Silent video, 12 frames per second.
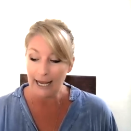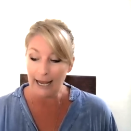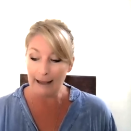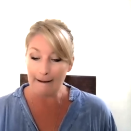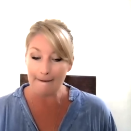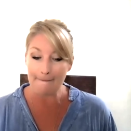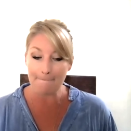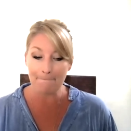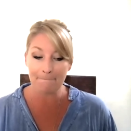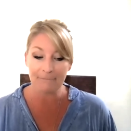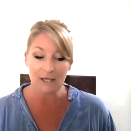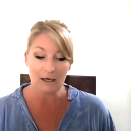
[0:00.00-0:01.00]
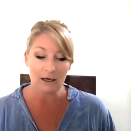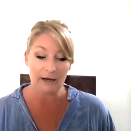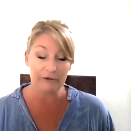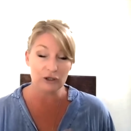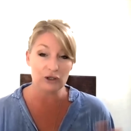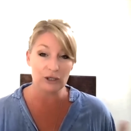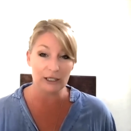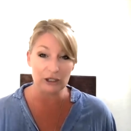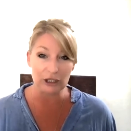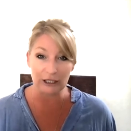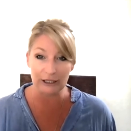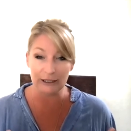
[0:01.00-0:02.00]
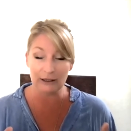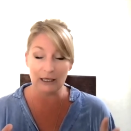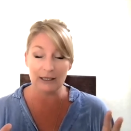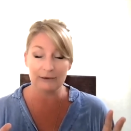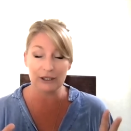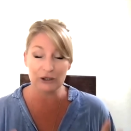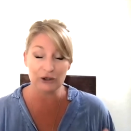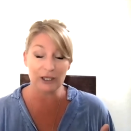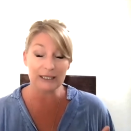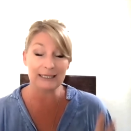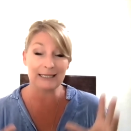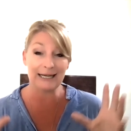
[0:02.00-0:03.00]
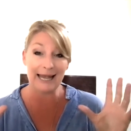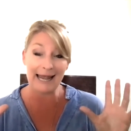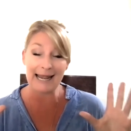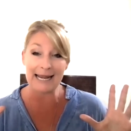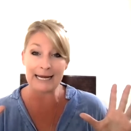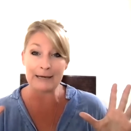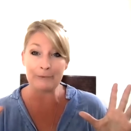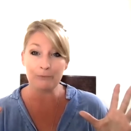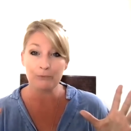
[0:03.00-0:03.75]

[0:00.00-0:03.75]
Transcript: I've constructed a